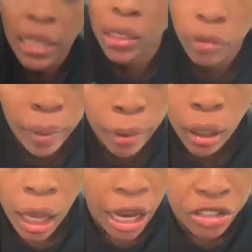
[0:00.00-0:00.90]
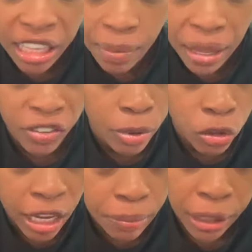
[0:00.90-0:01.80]
Now remember, I just came back from a
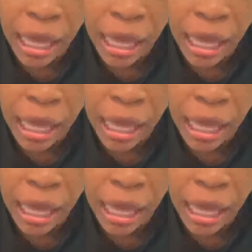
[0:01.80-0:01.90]
track meet.